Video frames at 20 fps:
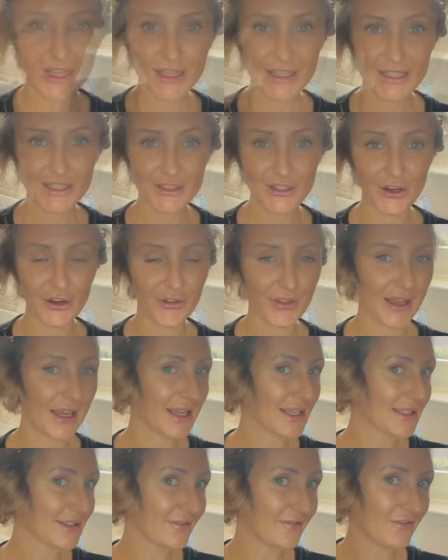So that
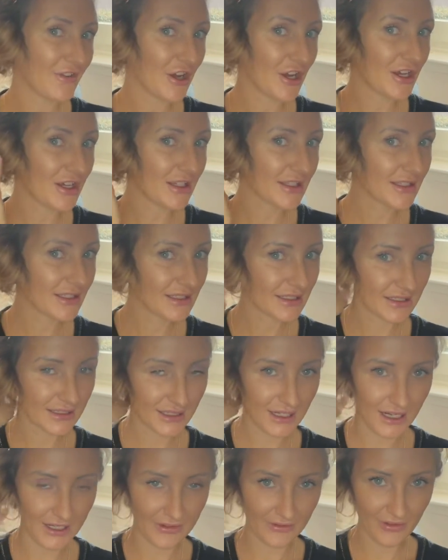is the first
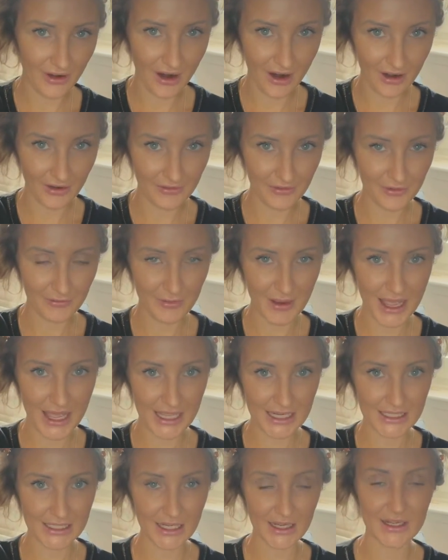kind of half of my
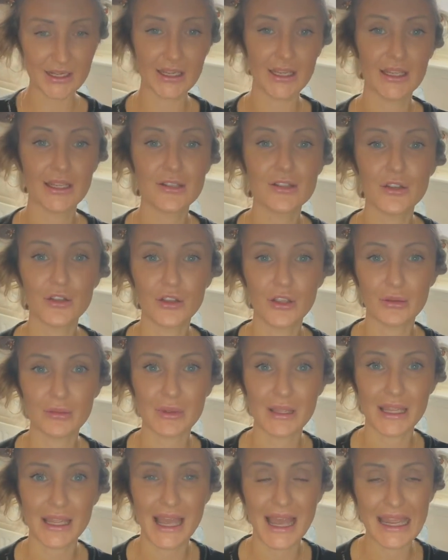head done. It took
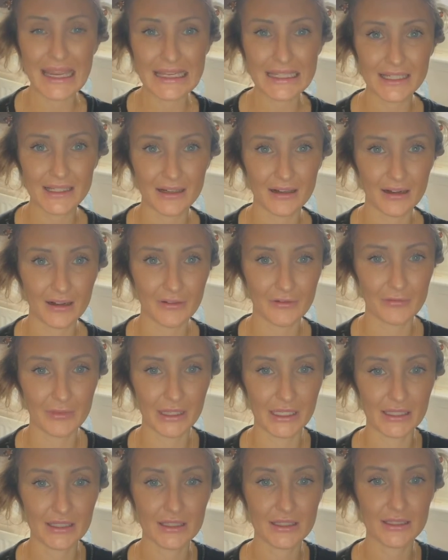me 8.5
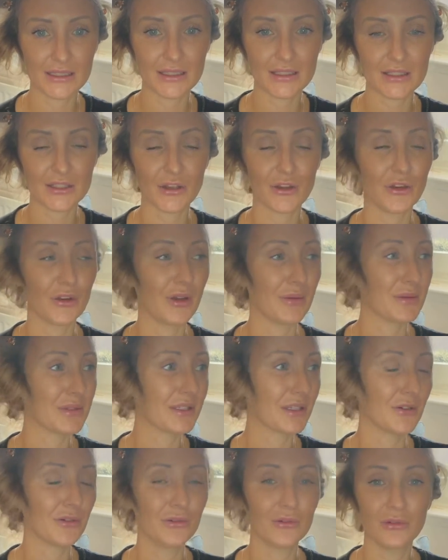minutes. So I'm
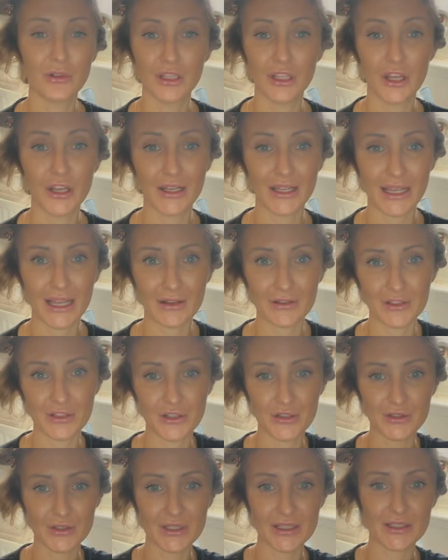still learning how to
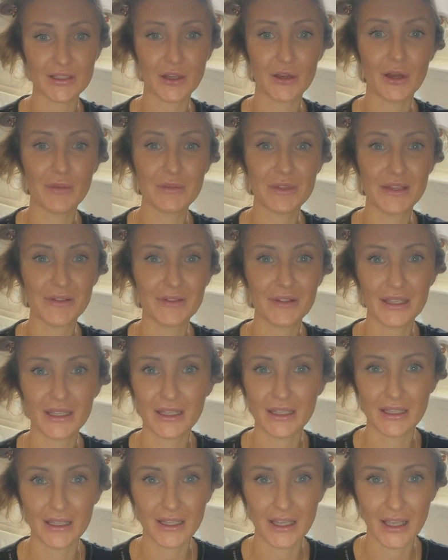use it, so I'm definitely
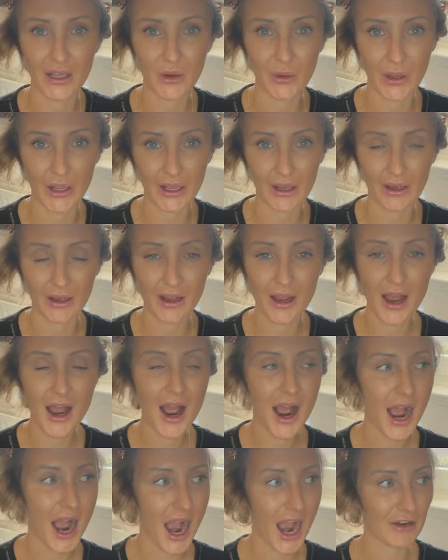going to get quicker.
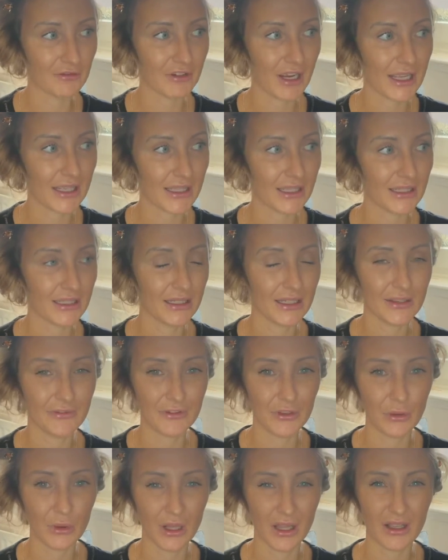I reckon if
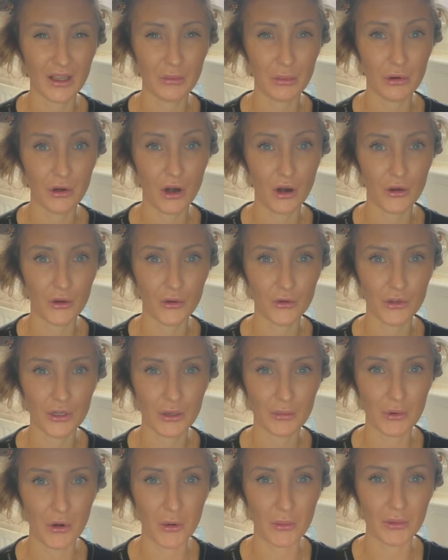you were like a pro, you
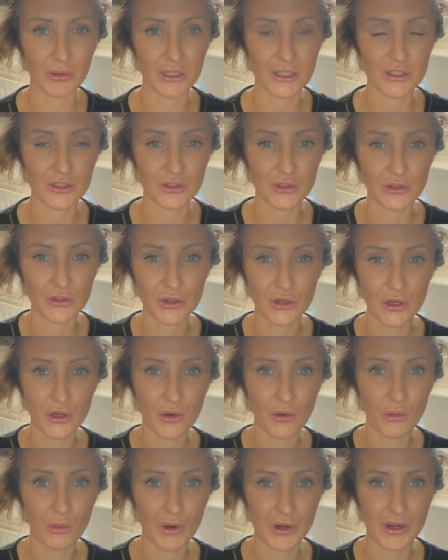could probably do
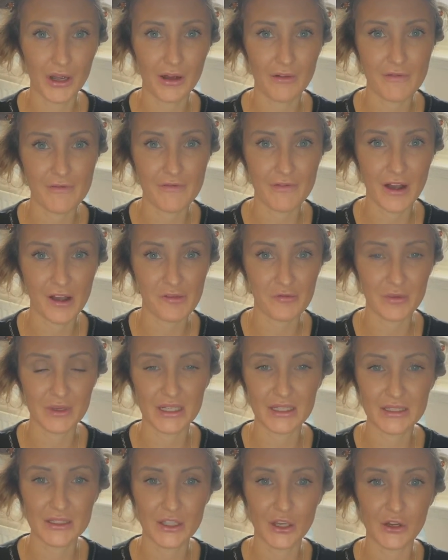1 half in 5
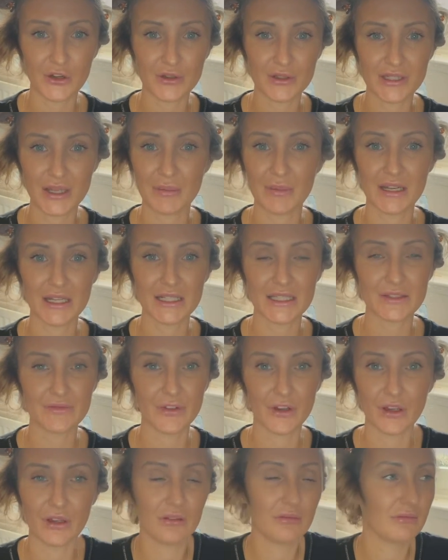minutes, so 10 minutes
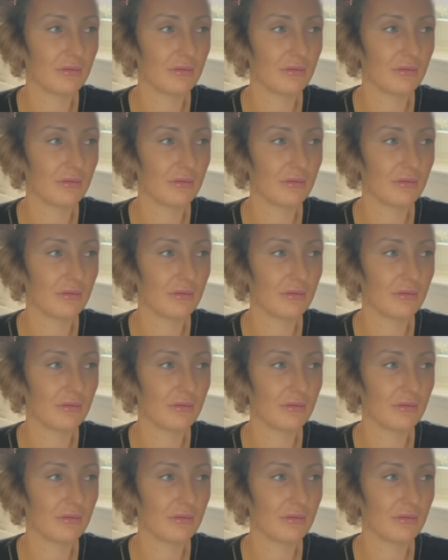for